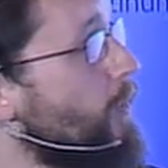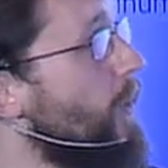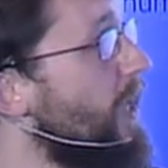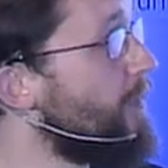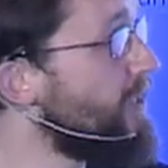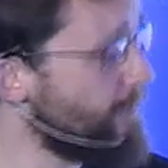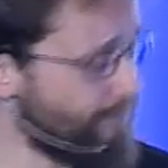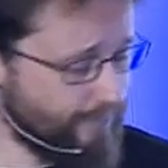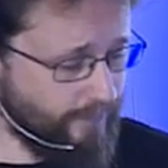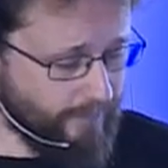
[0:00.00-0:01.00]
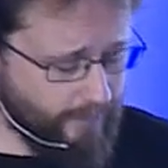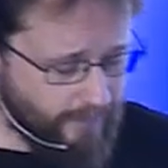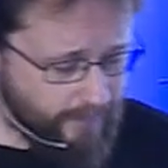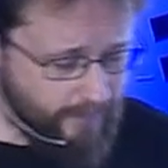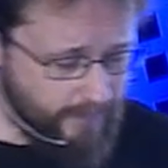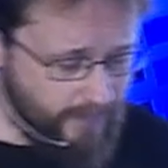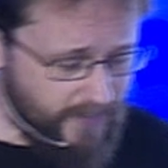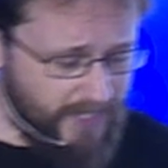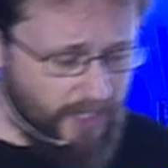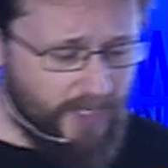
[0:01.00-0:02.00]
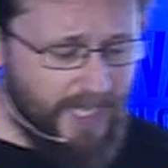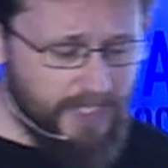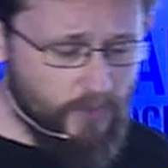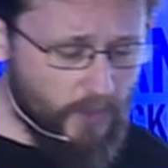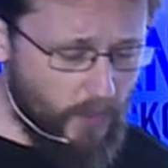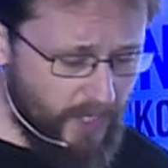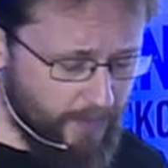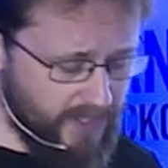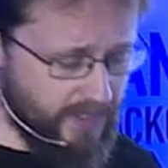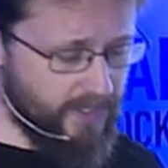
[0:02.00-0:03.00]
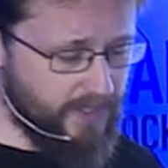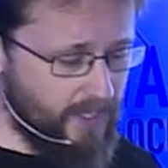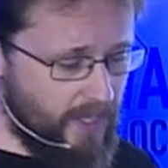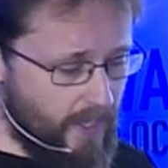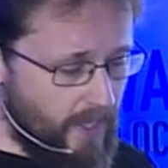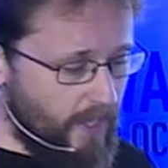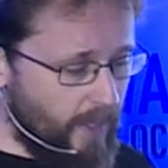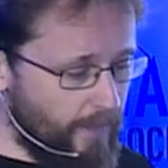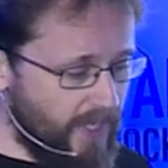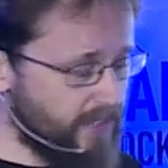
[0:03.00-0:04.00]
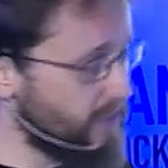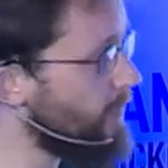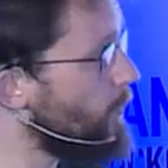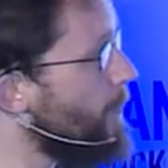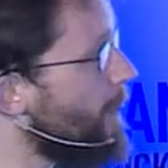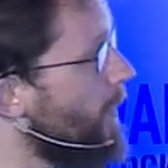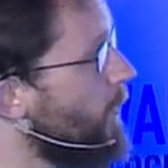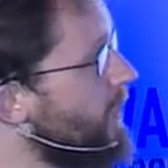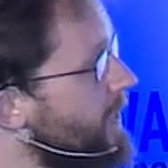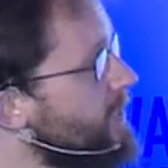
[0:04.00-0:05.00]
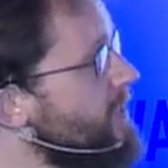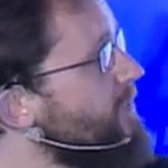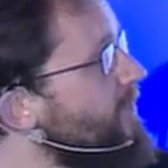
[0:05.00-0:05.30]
requirement. And our last requirement is uh, based on, well, here, this